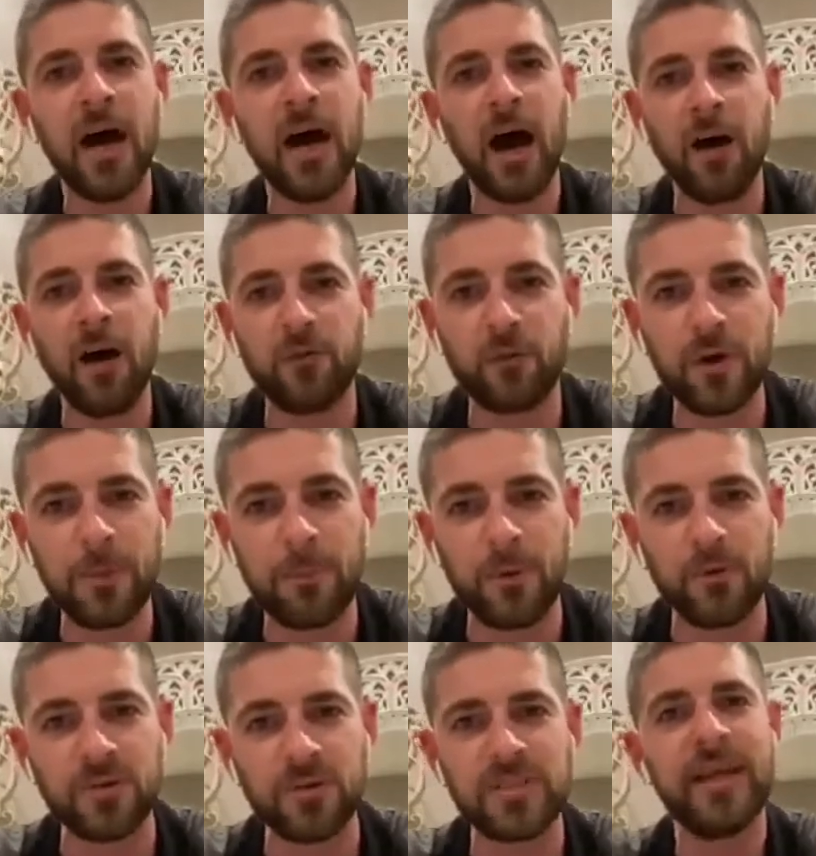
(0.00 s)
of
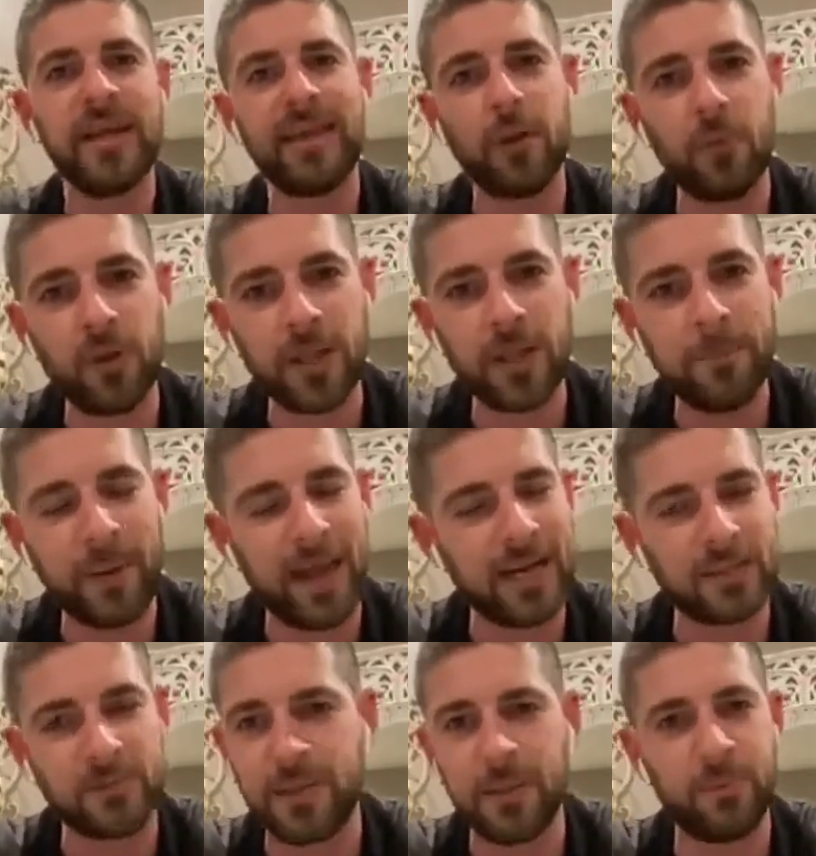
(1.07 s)
ripples that will
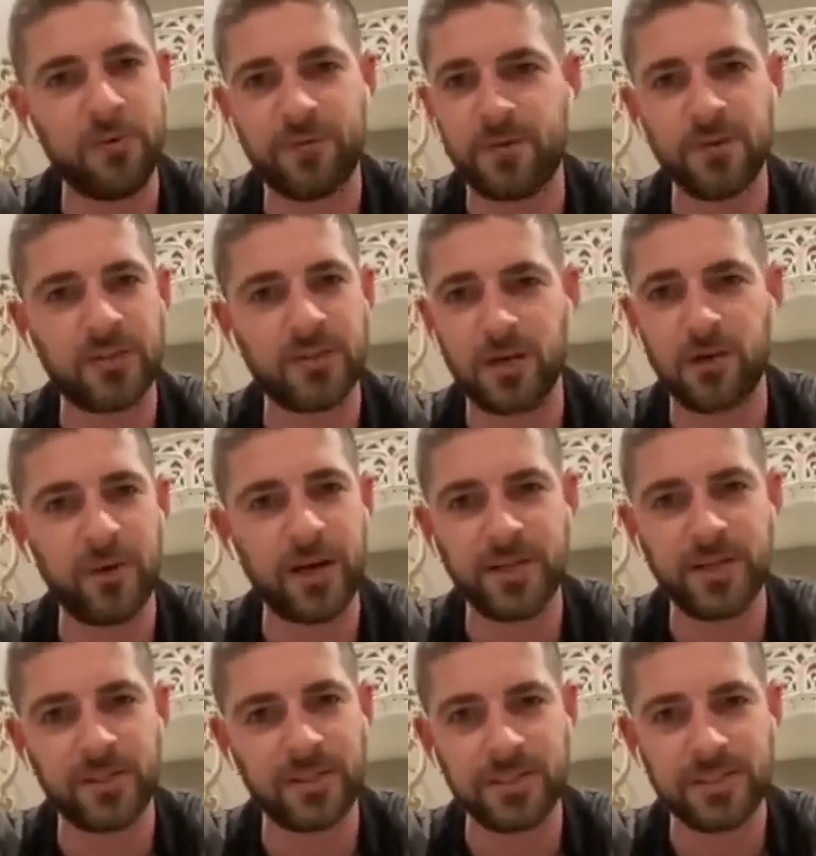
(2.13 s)
impact people for
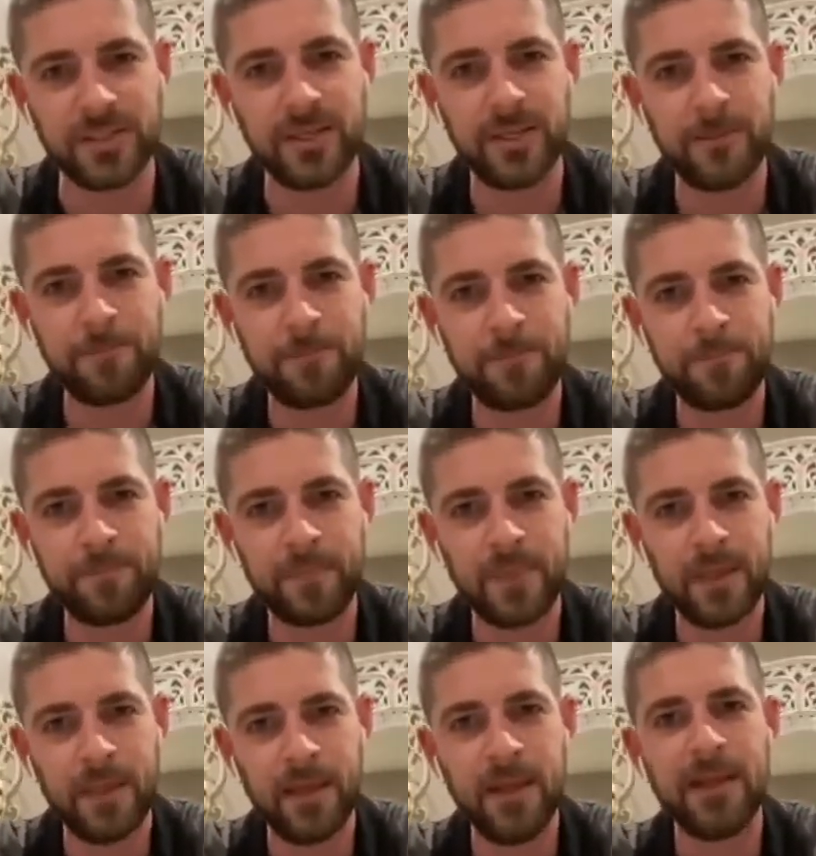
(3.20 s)
generations.
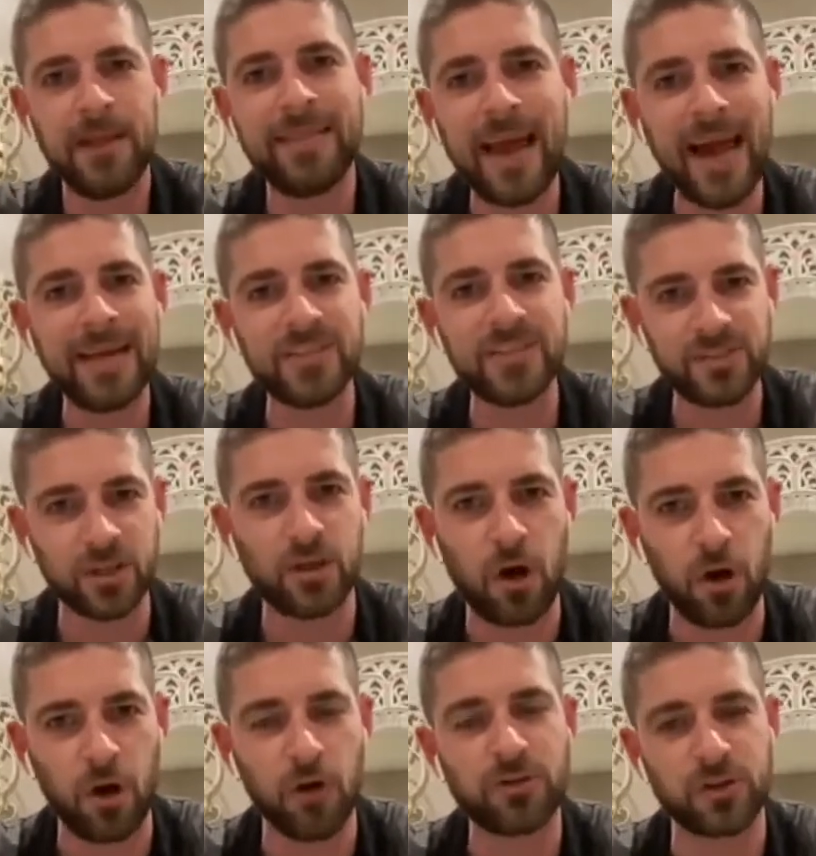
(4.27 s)
That is the
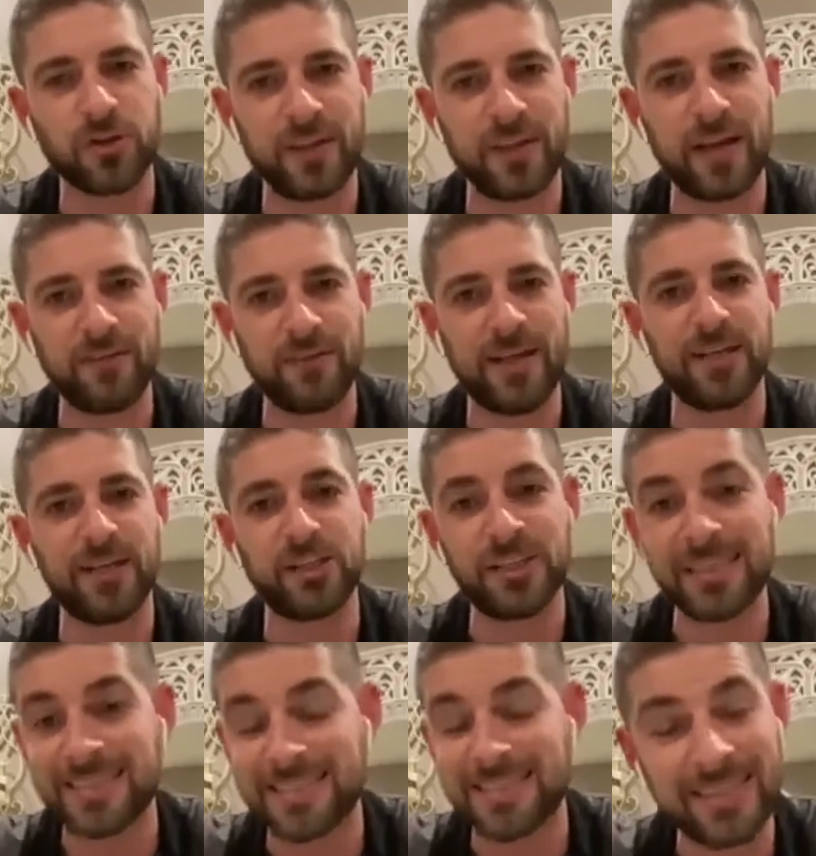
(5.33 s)
culture of LifeVantage.
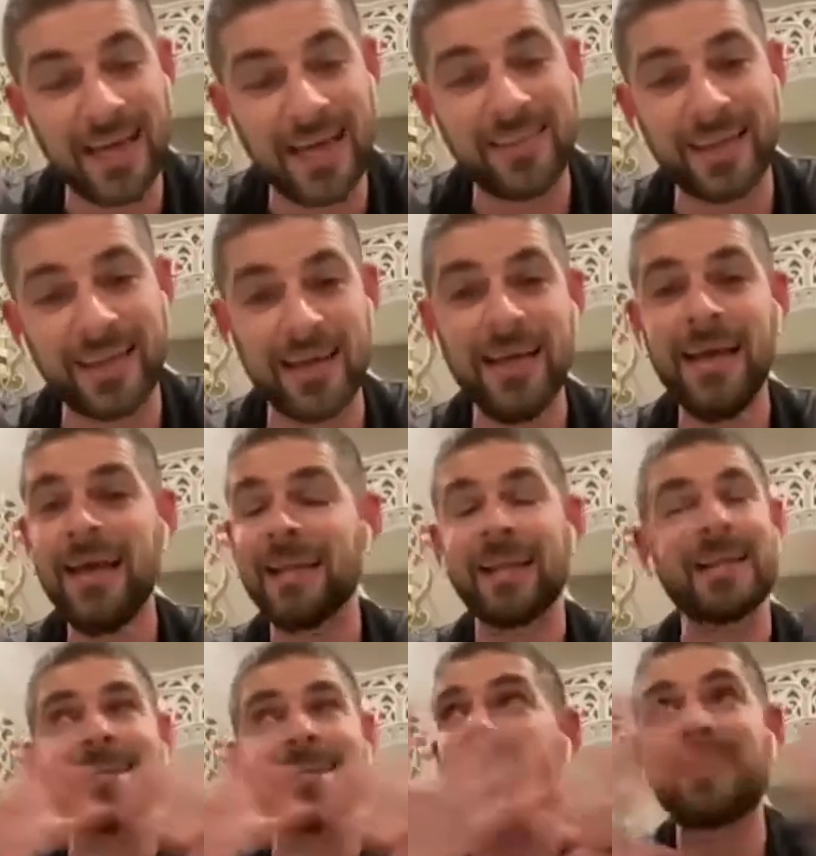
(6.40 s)
It's nothing
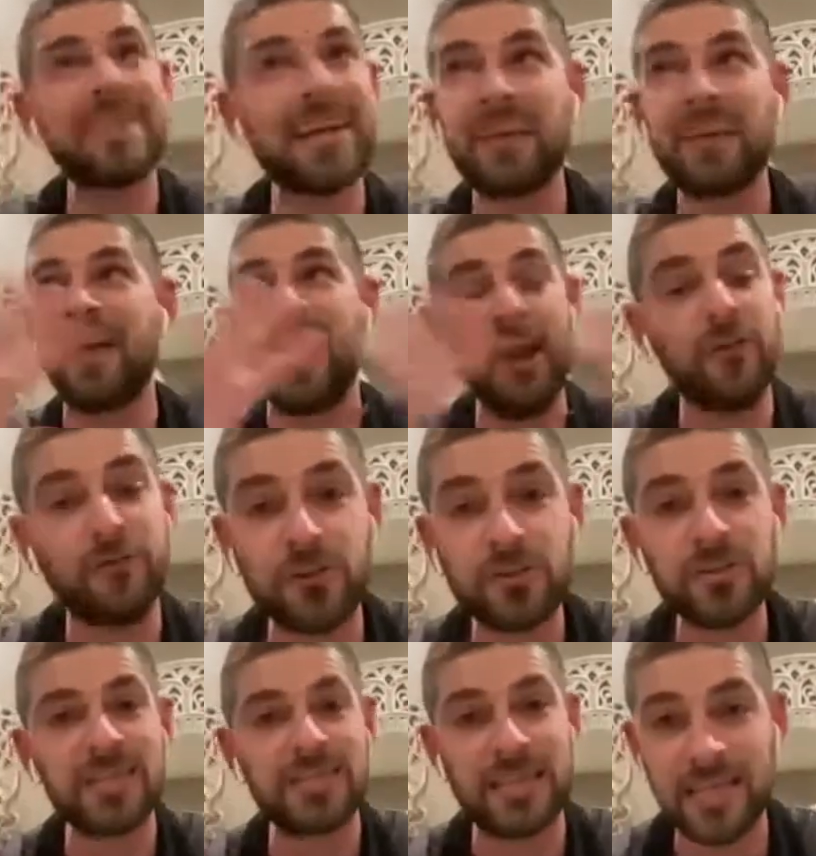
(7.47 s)
I've ever
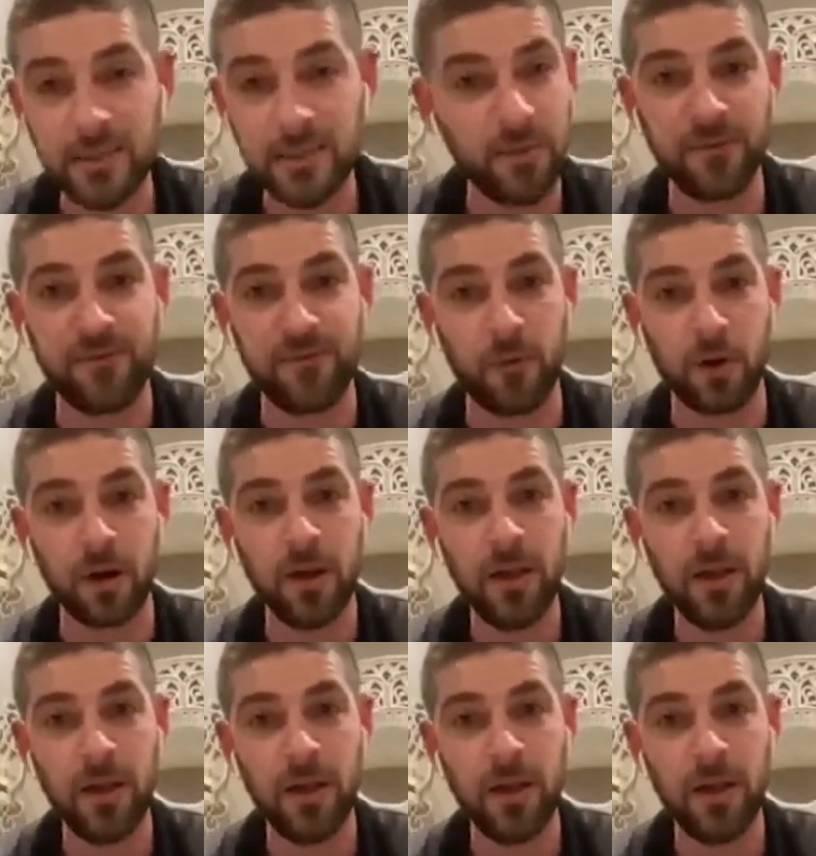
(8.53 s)
seen before.